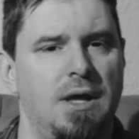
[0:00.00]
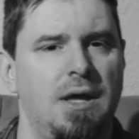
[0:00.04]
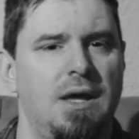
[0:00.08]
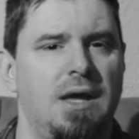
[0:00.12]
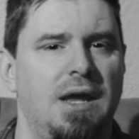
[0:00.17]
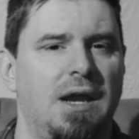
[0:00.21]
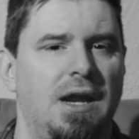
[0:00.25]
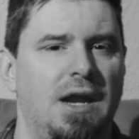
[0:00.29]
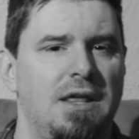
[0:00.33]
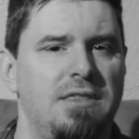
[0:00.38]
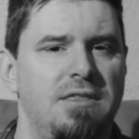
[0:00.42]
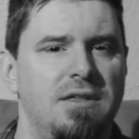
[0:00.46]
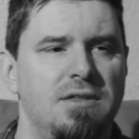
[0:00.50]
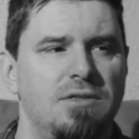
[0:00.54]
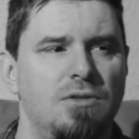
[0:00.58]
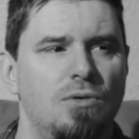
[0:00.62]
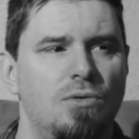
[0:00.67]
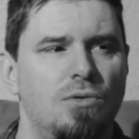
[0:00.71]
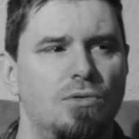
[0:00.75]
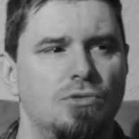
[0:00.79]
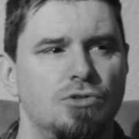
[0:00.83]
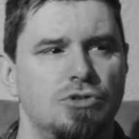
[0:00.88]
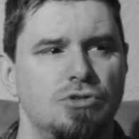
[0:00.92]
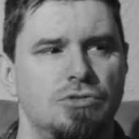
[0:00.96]
I think the
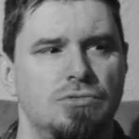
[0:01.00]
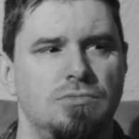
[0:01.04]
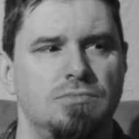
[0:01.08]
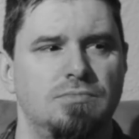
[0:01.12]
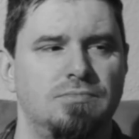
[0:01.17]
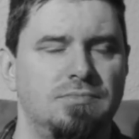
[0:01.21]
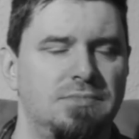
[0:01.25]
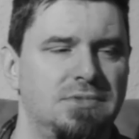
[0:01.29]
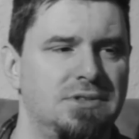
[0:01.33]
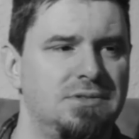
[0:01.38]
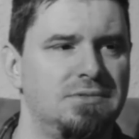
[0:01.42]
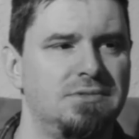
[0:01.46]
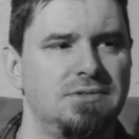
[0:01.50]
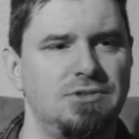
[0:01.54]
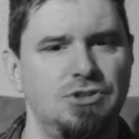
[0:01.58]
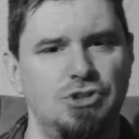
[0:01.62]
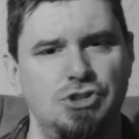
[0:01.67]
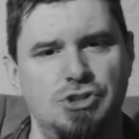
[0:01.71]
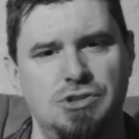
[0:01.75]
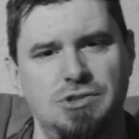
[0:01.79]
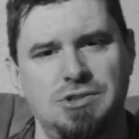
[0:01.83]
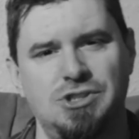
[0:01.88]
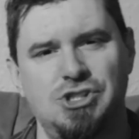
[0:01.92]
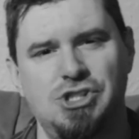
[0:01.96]
whole
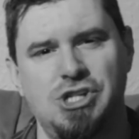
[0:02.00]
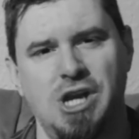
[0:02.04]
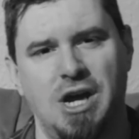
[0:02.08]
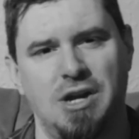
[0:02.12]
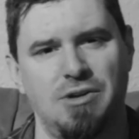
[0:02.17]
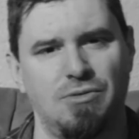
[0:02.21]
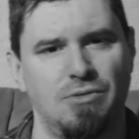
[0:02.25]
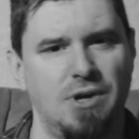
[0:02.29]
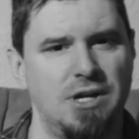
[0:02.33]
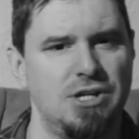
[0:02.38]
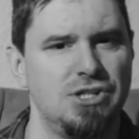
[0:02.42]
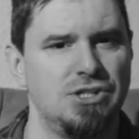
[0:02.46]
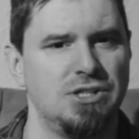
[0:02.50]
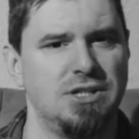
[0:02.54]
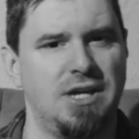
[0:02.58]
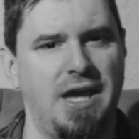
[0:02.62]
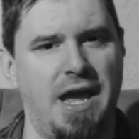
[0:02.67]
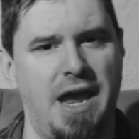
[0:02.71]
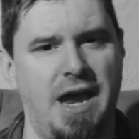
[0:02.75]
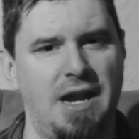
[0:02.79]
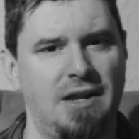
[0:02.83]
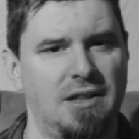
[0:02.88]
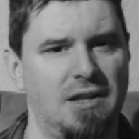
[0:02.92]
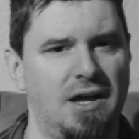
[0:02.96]
Generation
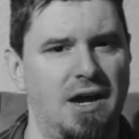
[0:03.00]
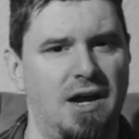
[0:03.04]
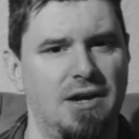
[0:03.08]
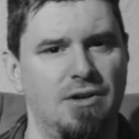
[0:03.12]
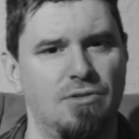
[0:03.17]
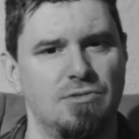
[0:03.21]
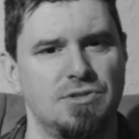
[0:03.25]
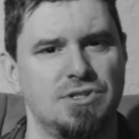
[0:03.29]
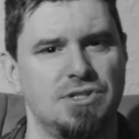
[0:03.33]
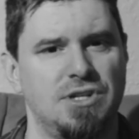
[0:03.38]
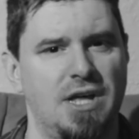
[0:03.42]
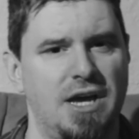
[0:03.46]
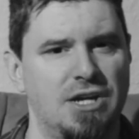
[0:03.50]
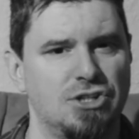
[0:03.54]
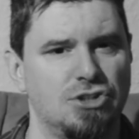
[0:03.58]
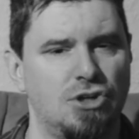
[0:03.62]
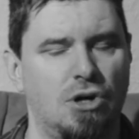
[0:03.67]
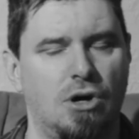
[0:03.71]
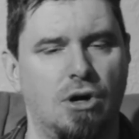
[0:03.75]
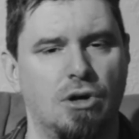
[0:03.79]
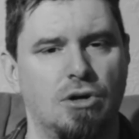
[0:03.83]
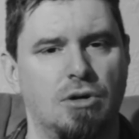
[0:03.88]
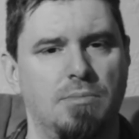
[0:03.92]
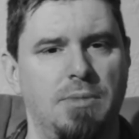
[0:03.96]
Catalano /
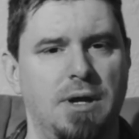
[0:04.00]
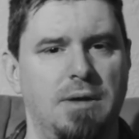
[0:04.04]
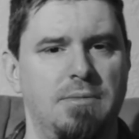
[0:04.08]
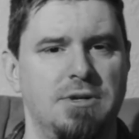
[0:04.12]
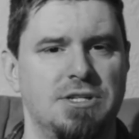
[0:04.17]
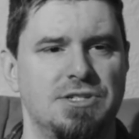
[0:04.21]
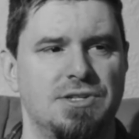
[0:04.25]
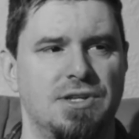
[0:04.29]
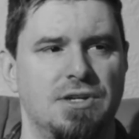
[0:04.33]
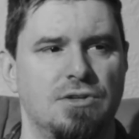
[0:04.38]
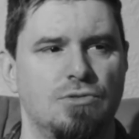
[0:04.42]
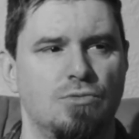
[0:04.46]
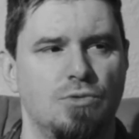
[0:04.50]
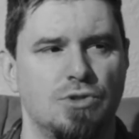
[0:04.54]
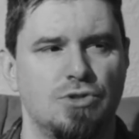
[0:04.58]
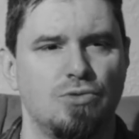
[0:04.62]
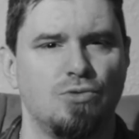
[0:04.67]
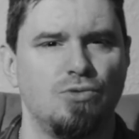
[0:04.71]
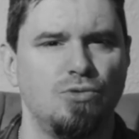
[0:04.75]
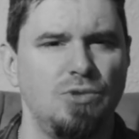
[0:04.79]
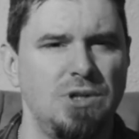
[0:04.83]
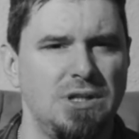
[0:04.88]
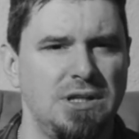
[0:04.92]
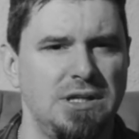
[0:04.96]
Carter babies thing was
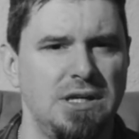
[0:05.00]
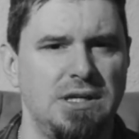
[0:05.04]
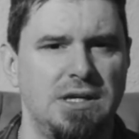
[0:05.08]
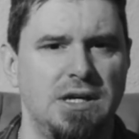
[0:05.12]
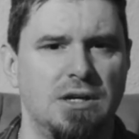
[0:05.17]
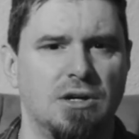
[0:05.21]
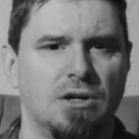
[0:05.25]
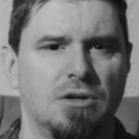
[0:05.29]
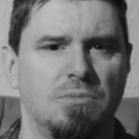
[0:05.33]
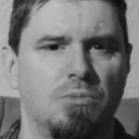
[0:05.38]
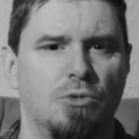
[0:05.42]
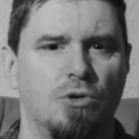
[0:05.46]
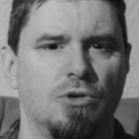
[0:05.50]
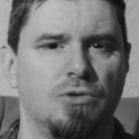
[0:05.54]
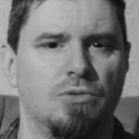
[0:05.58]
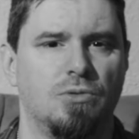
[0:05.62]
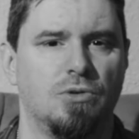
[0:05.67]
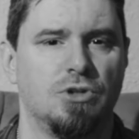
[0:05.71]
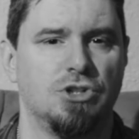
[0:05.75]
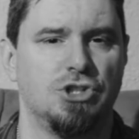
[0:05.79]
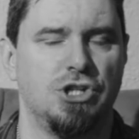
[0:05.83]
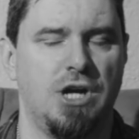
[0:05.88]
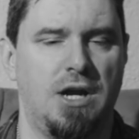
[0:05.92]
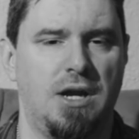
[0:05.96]
really geared more
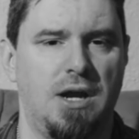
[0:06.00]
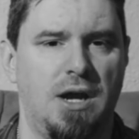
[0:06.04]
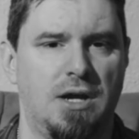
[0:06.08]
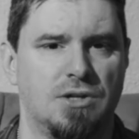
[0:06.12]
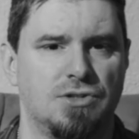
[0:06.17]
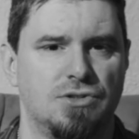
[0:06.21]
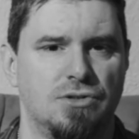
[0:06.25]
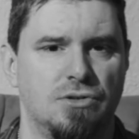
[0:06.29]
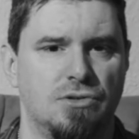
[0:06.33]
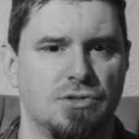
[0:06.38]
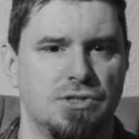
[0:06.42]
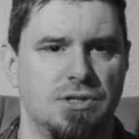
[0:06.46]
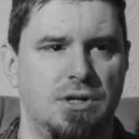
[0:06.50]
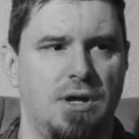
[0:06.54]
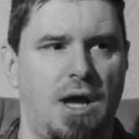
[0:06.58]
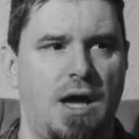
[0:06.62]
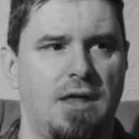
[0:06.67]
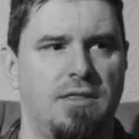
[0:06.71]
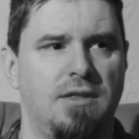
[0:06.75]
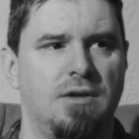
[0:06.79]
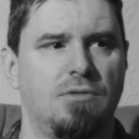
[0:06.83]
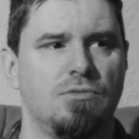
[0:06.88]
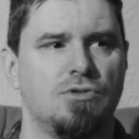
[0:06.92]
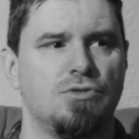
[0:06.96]
toward Gen Xers. And I
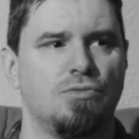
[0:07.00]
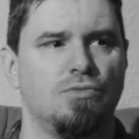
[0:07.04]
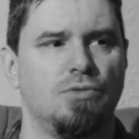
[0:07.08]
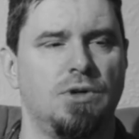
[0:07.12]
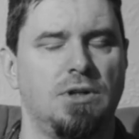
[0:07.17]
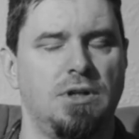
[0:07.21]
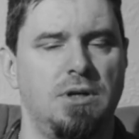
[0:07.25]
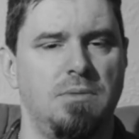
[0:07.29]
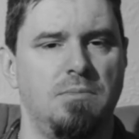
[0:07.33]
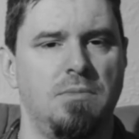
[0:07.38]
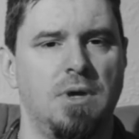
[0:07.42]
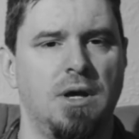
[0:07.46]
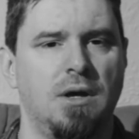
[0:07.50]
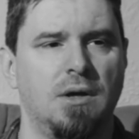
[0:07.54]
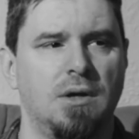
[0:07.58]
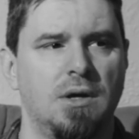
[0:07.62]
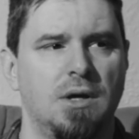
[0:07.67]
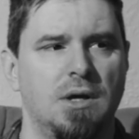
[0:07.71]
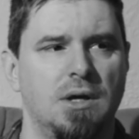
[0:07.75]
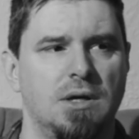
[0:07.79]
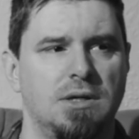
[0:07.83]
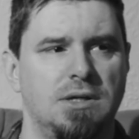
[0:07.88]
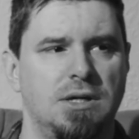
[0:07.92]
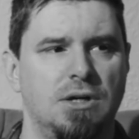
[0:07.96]
think it was really
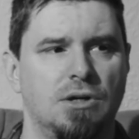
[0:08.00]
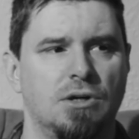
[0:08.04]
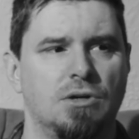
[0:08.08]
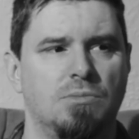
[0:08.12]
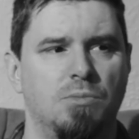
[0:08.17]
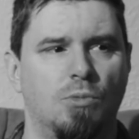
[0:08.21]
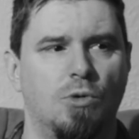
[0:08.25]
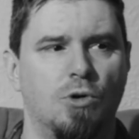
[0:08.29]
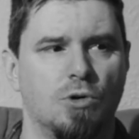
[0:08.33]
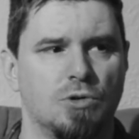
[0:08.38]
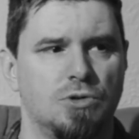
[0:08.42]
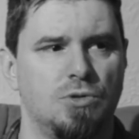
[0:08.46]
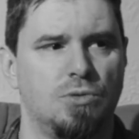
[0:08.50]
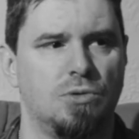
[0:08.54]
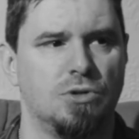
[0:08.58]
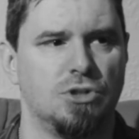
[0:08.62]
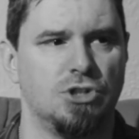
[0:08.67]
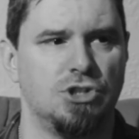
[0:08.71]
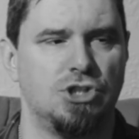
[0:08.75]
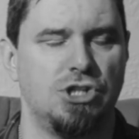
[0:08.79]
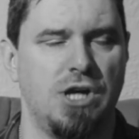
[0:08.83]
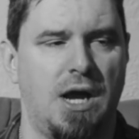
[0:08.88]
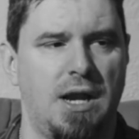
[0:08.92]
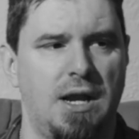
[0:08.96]
geared more
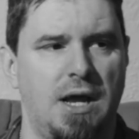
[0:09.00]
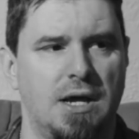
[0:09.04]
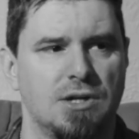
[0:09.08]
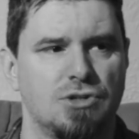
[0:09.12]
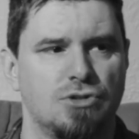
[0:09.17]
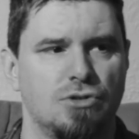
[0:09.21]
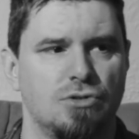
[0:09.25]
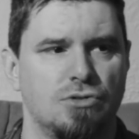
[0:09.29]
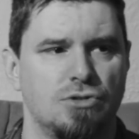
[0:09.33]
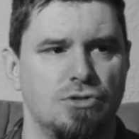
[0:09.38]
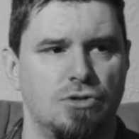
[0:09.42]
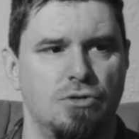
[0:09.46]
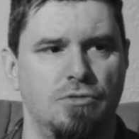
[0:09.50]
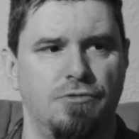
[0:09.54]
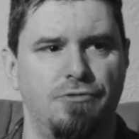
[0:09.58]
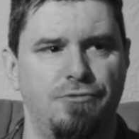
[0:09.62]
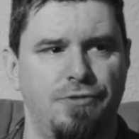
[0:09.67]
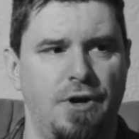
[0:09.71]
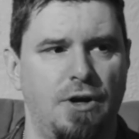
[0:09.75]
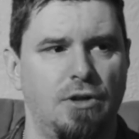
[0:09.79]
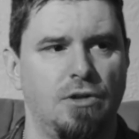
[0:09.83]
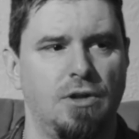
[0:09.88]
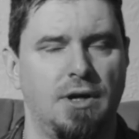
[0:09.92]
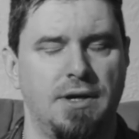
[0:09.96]
toward Gen Xers who
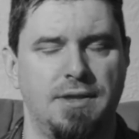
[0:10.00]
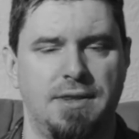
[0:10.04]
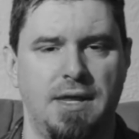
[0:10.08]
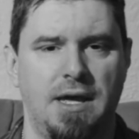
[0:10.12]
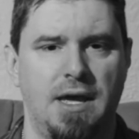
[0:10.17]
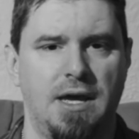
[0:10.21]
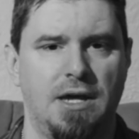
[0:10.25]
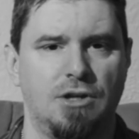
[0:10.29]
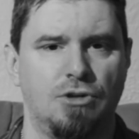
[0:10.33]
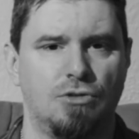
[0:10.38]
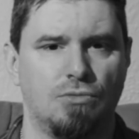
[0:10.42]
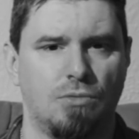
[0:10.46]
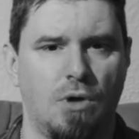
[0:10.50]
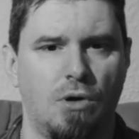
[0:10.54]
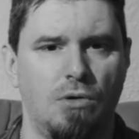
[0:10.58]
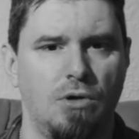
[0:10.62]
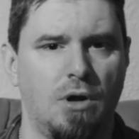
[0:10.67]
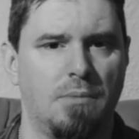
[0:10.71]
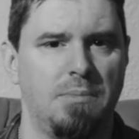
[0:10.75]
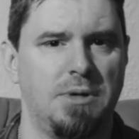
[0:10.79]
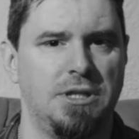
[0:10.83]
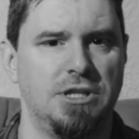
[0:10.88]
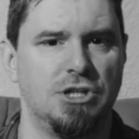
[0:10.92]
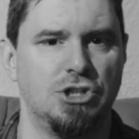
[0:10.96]
felt like they had grown
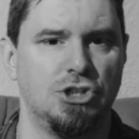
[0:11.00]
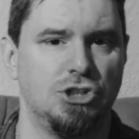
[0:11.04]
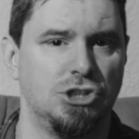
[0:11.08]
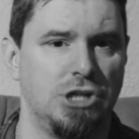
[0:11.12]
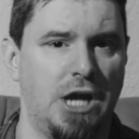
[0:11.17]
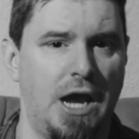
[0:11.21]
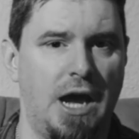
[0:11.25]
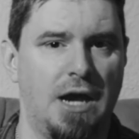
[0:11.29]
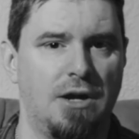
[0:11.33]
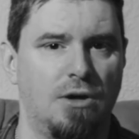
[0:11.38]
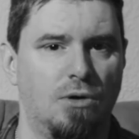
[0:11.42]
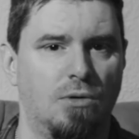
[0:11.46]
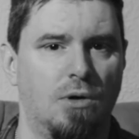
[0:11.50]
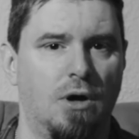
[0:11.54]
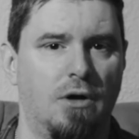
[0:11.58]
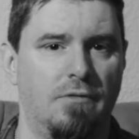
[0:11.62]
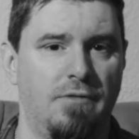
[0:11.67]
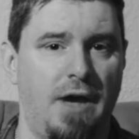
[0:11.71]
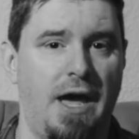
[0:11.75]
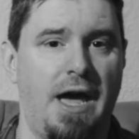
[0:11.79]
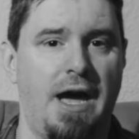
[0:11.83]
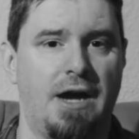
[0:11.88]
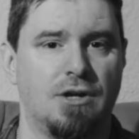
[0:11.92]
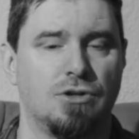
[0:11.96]
up in the shadow of
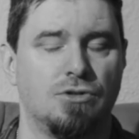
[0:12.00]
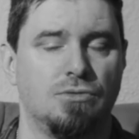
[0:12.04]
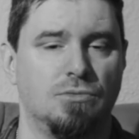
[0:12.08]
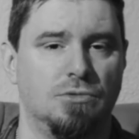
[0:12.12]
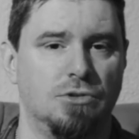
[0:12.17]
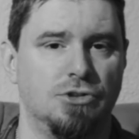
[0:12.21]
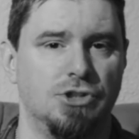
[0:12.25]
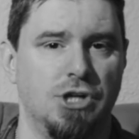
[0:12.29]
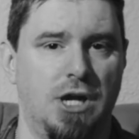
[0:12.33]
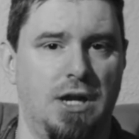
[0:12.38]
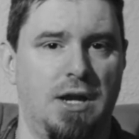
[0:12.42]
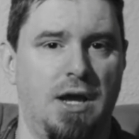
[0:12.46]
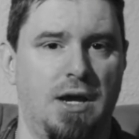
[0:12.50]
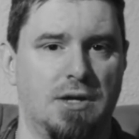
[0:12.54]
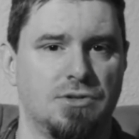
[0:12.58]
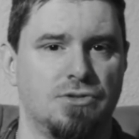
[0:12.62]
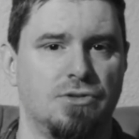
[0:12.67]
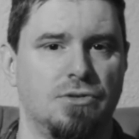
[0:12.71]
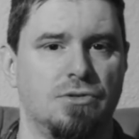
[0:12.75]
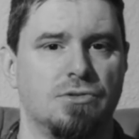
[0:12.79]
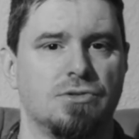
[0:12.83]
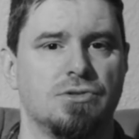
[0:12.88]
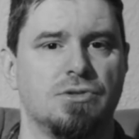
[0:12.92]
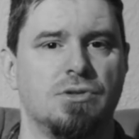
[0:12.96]
actual Gen
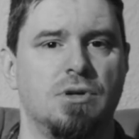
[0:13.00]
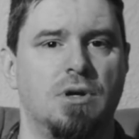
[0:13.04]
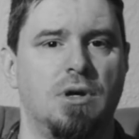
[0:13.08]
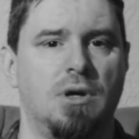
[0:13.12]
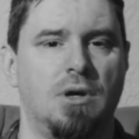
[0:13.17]
Xers.